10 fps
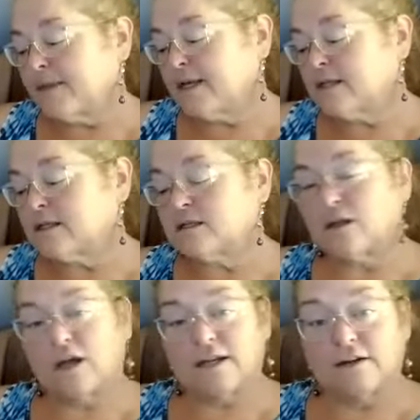In the
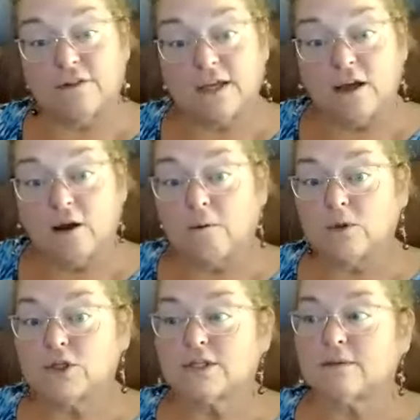sign of Leo,
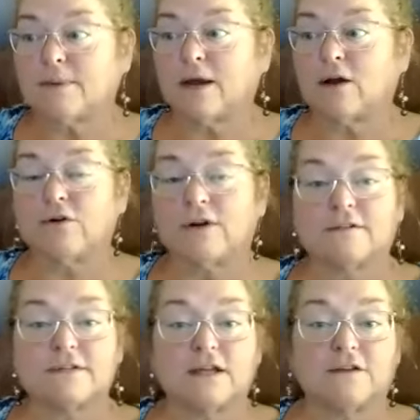which is about
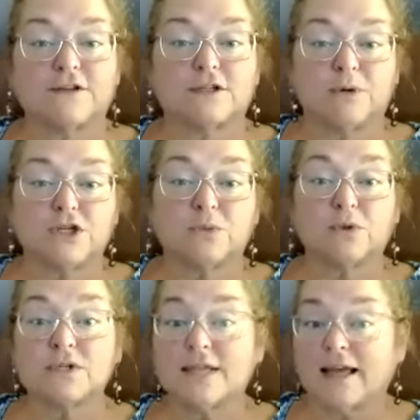creative self-expression.
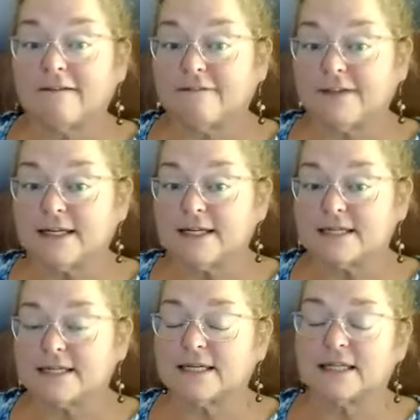We also have
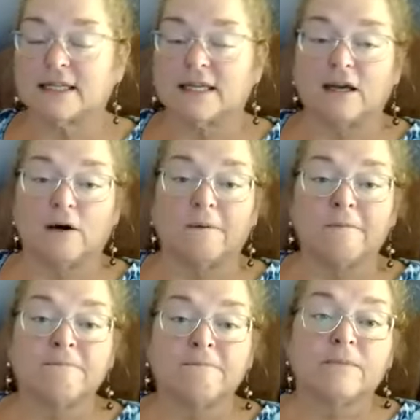Venus in Leo
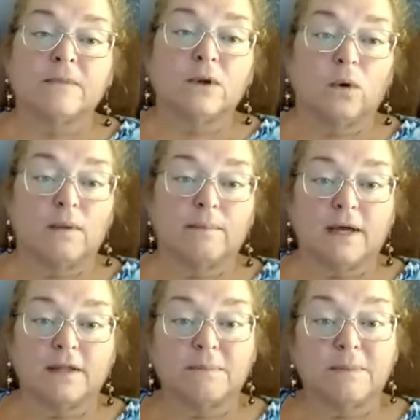all
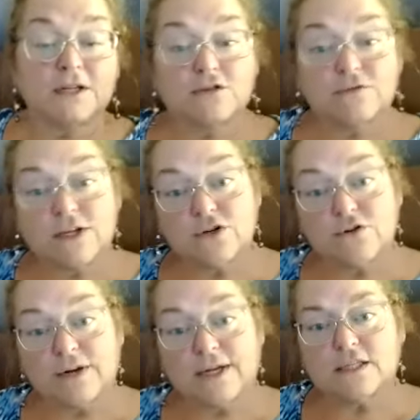month, but it's
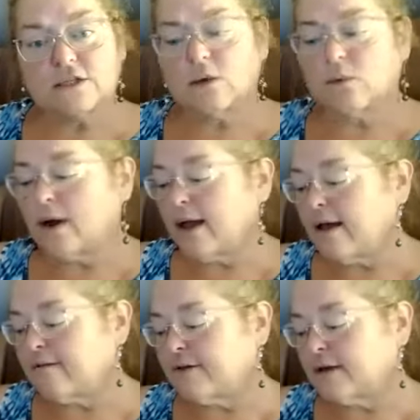retrograde. So we're
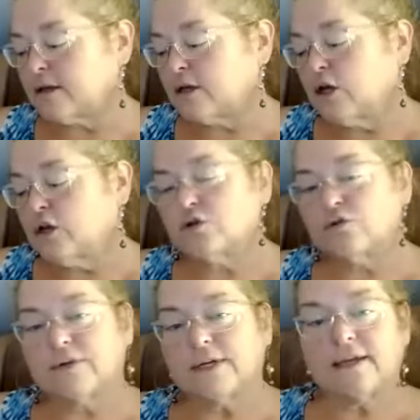having
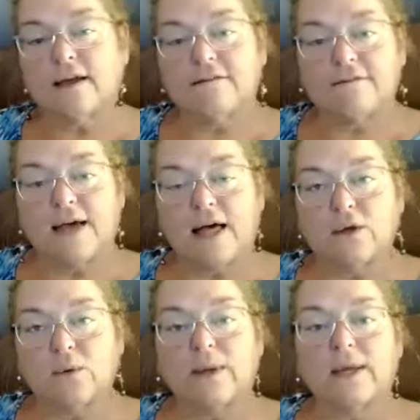to
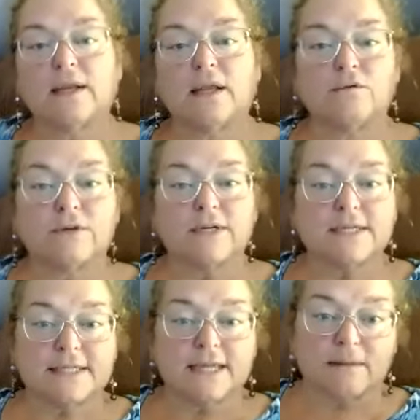reevaluate and
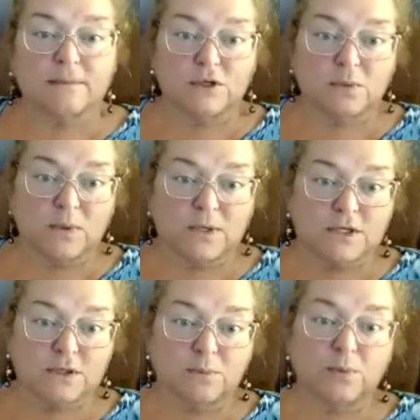reestablish what
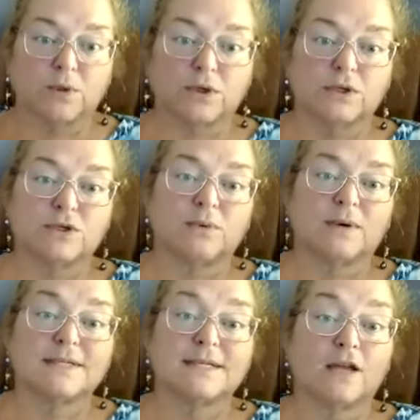is important to
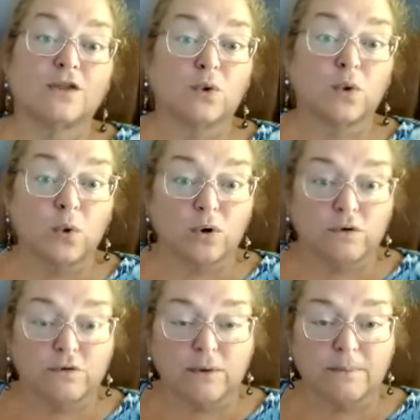us at the
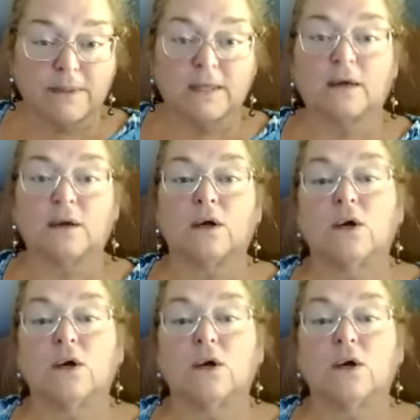core of our being.